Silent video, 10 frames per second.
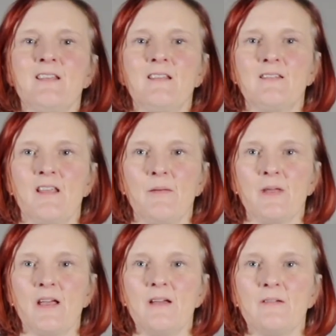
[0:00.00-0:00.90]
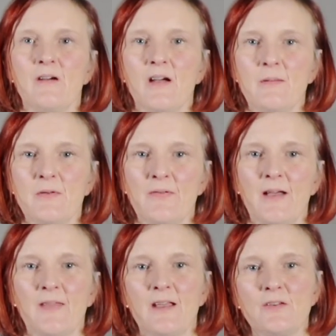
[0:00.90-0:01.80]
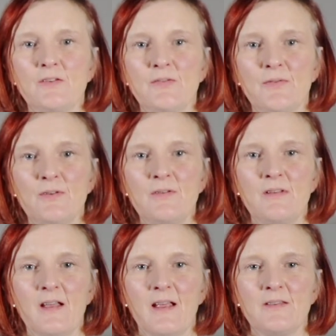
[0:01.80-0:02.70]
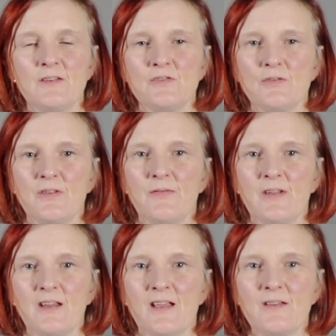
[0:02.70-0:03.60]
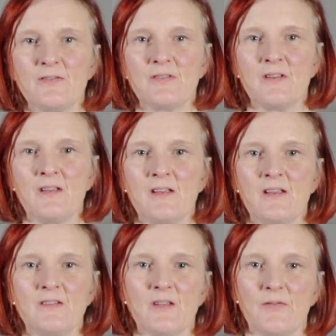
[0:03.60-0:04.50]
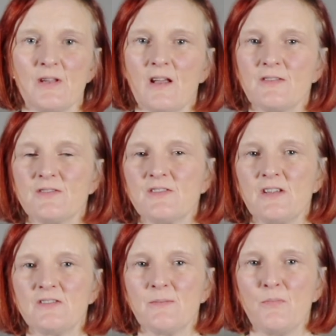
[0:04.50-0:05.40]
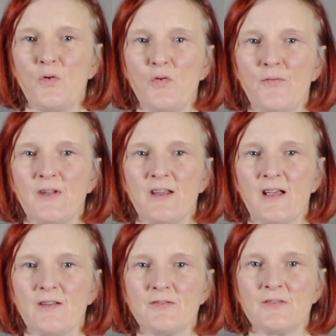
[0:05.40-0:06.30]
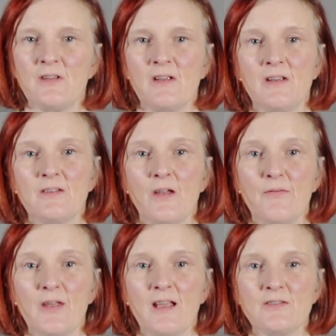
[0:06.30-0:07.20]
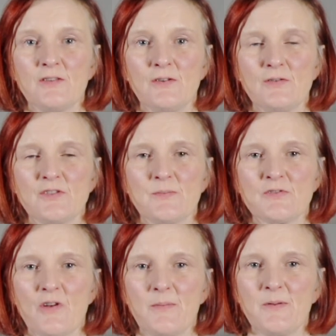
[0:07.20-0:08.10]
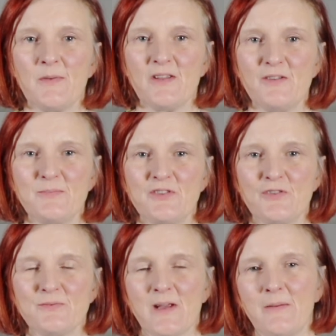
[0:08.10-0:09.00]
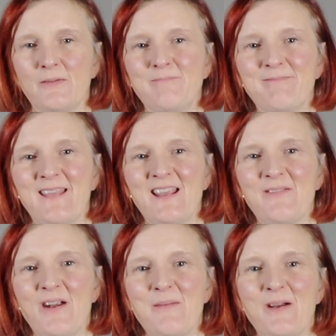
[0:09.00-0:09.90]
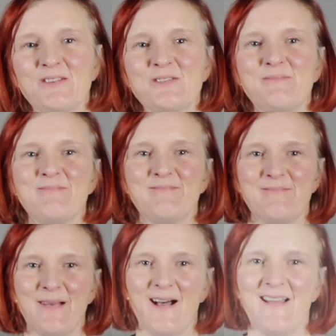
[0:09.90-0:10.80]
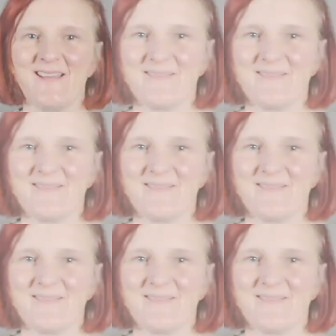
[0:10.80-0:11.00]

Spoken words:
So there we go. I hope you found that useful and enjoyed the videos. So if you'd like to see some more videos, don't forget to subscribe to my YouTube channel. Thank you very much. Bye.